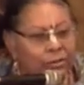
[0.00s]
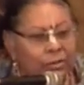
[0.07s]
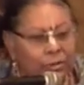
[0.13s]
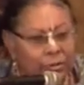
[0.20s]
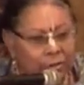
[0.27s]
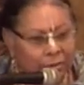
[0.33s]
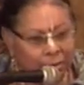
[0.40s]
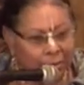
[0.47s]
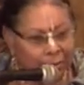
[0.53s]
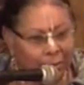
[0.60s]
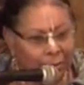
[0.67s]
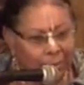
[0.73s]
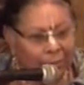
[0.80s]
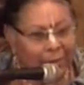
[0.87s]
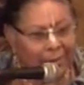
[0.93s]
to the
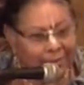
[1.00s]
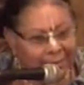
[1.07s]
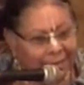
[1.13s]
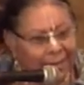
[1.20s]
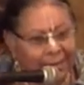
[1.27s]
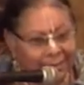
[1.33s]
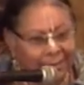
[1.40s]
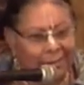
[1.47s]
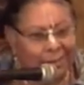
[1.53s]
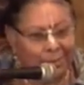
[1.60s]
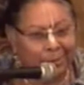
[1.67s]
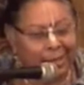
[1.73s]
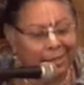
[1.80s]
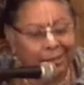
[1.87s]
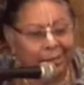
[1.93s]
soul, because that is
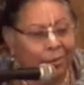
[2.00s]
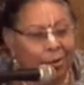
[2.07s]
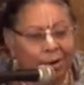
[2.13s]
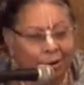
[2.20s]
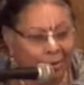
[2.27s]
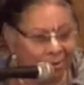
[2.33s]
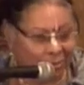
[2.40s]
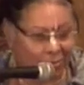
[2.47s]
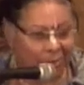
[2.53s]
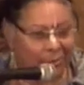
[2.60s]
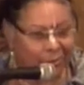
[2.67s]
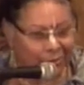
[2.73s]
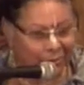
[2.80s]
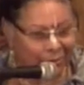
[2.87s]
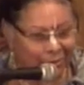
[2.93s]
explained in all
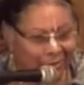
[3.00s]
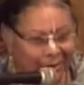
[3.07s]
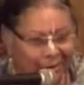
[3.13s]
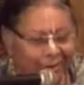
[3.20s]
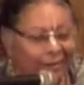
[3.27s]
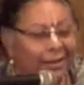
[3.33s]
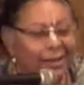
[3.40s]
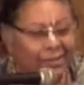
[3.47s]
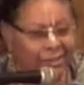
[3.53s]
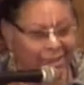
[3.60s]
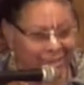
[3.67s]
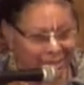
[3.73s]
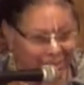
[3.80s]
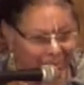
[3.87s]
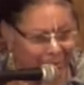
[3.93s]
scriptures, not
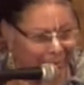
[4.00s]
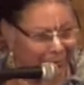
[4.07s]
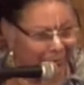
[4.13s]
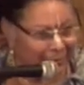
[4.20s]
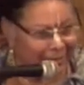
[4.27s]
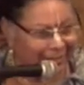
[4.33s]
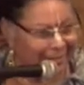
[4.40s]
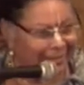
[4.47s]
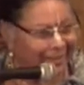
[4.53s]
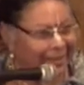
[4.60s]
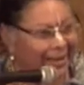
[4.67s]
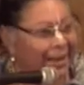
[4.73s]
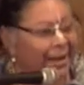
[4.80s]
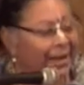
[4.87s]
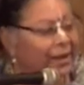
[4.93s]
just the Bhagavad Gita.
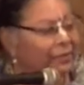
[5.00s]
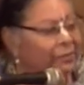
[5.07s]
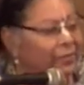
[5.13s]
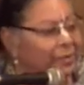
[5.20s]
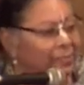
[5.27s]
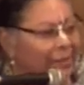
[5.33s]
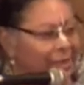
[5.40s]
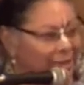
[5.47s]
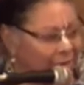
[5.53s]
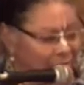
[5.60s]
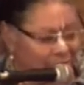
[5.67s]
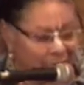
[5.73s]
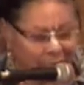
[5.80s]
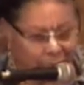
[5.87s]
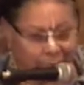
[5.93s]
Every
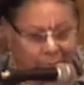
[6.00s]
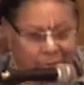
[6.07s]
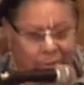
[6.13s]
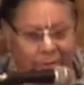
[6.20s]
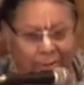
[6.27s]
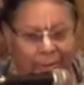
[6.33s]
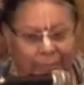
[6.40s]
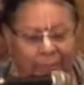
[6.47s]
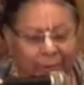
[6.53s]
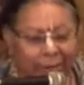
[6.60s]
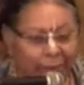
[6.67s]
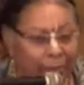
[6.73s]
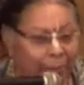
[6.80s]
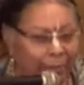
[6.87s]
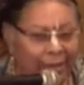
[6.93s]
major scripture, the
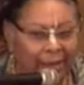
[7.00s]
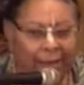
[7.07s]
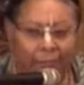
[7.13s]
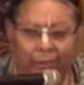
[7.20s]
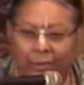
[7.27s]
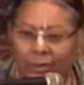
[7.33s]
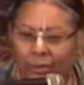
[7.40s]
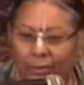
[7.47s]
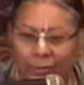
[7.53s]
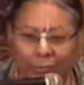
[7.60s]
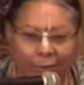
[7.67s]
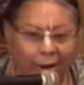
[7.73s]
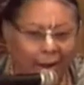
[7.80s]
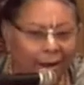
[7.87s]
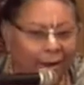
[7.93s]
Bible, the
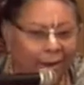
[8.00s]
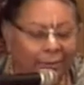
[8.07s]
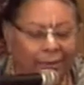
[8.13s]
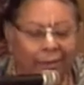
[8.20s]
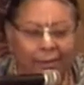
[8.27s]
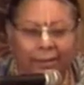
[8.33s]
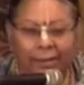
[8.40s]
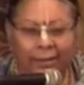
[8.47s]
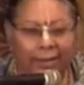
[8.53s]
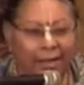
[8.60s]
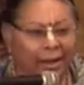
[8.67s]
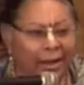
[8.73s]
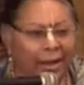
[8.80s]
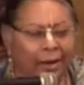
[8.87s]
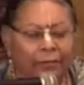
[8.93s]
Quran,
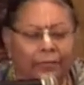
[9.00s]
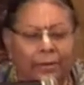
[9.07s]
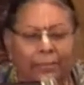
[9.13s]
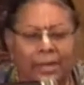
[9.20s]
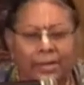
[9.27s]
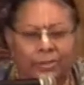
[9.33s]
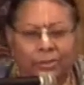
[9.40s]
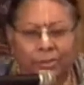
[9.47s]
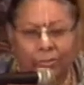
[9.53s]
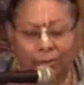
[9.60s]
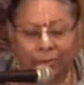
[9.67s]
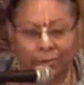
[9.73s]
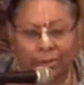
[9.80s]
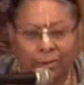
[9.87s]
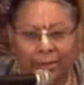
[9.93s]
every major
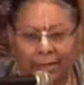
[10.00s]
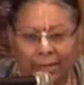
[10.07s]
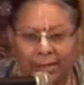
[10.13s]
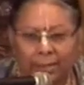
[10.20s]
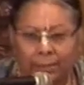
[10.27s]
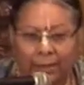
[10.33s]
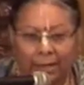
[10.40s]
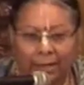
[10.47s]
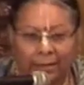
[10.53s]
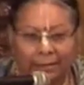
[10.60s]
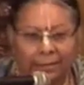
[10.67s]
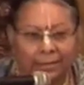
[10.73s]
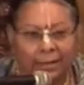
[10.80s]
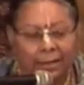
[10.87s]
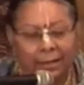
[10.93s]
scripture
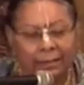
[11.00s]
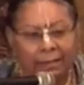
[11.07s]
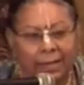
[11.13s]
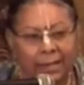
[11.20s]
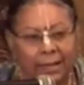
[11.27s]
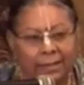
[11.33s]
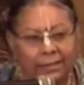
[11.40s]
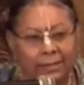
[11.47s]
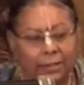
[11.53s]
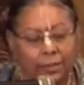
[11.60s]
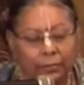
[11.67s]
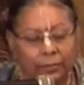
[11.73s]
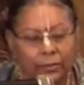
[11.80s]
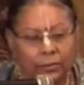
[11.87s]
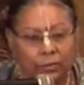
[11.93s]
explains that
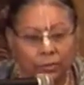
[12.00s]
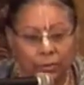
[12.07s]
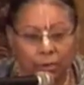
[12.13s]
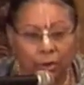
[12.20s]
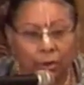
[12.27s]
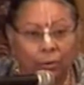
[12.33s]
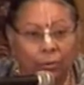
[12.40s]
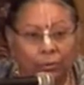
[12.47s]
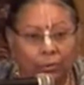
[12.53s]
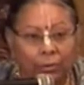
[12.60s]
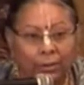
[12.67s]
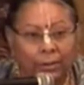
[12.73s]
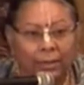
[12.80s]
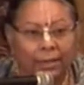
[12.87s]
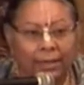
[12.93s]
the
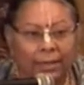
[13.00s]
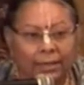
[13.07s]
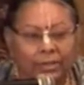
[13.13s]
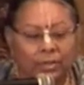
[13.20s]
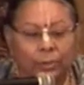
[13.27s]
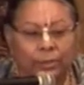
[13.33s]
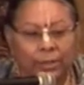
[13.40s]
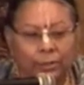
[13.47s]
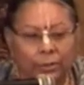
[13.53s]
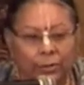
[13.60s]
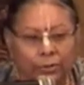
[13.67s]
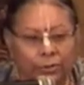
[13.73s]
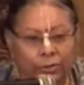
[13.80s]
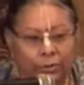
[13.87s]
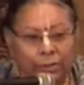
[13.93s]
soul is to be
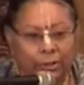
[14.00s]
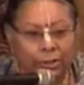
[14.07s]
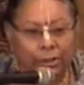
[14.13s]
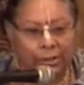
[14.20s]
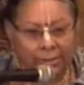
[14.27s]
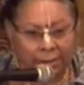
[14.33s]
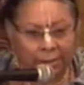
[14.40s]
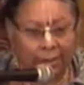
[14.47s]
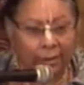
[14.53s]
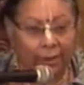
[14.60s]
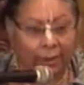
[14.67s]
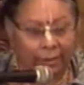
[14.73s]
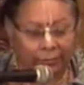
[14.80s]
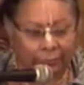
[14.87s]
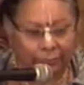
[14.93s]
nurtured to
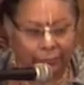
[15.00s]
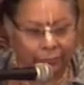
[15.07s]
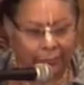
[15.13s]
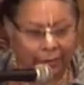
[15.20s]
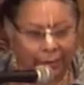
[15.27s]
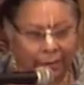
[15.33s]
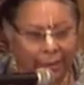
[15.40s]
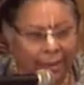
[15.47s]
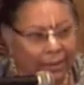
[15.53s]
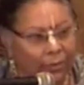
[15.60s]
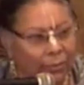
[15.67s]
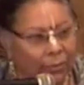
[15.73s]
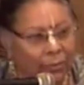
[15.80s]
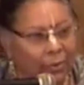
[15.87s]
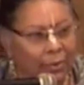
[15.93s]
love. And
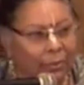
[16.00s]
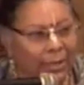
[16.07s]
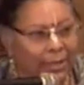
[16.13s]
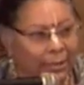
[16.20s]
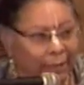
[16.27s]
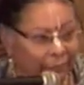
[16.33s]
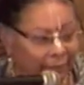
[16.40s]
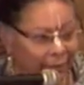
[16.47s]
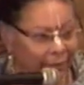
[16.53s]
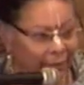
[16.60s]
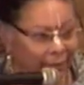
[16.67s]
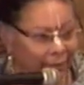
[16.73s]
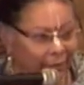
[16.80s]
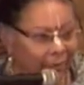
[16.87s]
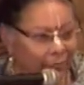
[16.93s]
who are we
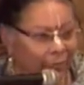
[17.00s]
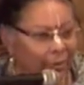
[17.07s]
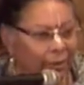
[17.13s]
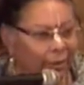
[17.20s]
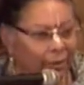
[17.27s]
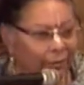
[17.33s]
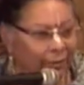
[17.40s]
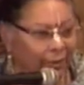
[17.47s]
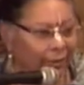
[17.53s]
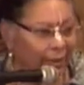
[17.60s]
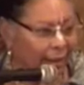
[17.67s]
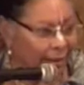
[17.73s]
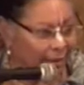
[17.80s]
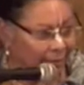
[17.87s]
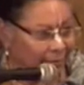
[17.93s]
loving? We're loving
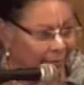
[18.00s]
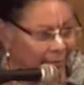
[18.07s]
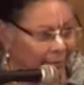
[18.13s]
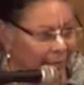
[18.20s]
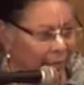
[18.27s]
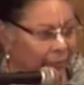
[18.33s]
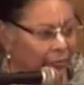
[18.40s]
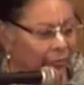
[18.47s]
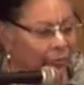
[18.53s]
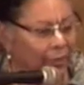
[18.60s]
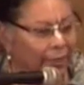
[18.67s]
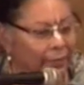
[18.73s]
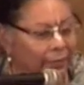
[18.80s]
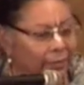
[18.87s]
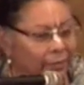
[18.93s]
God. Even
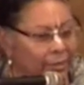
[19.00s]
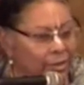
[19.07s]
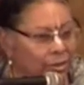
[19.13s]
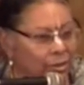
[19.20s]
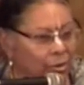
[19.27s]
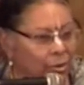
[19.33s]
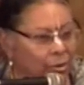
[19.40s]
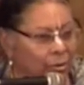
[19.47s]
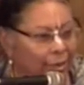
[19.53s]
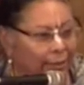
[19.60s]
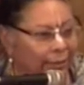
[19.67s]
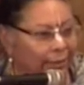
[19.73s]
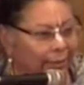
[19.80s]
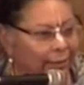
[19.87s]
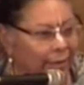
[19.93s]
when there is no
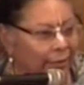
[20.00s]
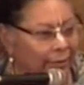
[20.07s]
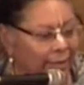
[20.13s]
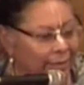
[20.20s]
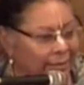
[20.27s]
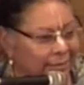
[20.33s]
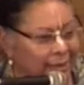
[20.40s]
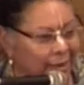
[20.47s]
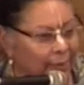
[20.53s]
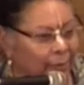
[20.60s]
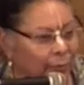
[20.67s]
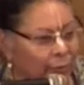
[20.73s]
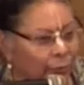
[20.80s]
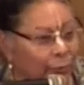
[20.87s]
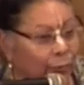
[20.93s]
clear
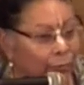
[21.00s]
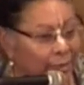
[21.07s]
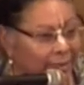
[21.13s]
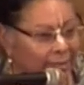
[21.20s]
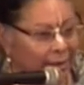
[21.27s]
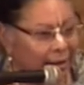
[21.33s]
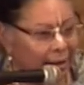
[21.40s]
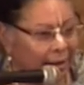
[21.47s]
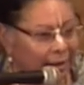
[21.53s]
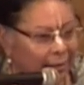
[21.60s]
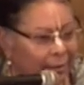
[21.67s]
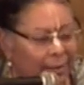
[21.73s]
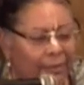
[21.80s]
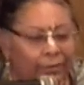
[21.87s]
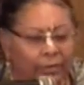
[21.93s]
example of who is God,
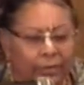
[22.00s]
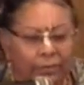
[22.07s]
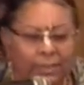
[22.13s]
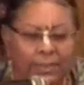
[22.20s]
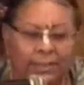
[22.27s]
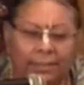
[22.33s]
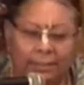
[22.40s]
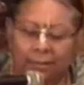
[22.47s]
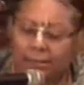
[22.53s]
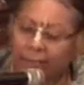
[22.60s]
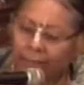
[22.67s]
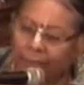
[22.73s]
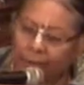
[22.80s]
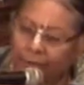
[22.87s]
there is still some